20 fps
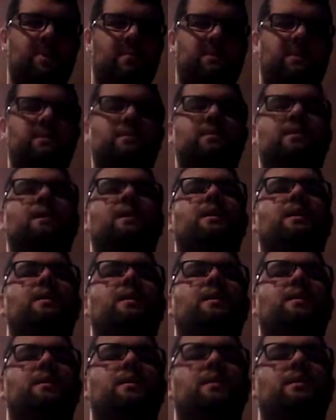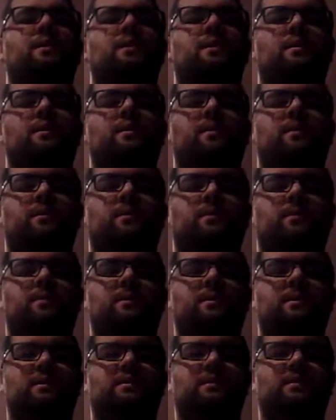Instead, when
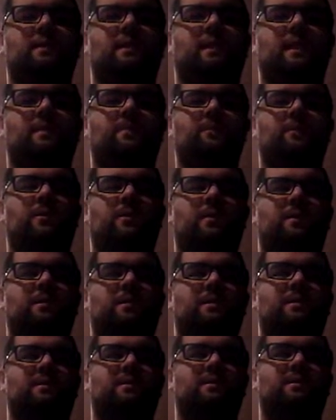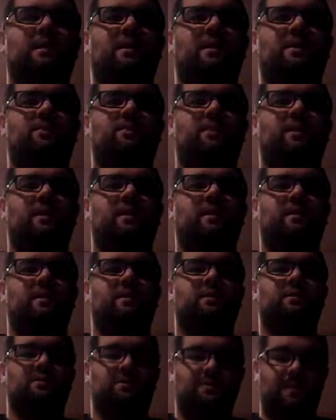Disney came along, they decided to make
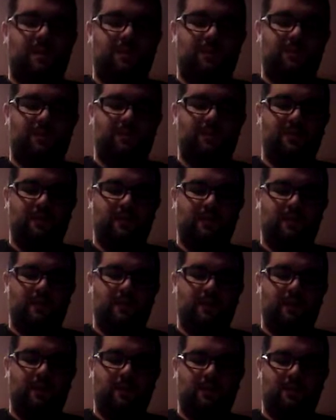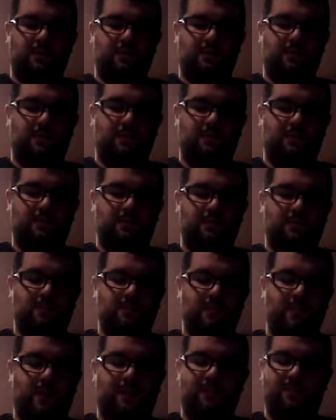changes that are
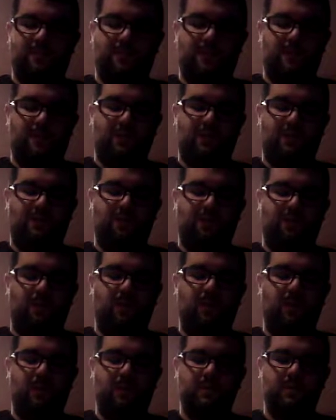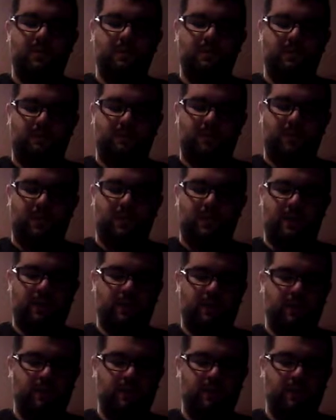like for better or for worse, but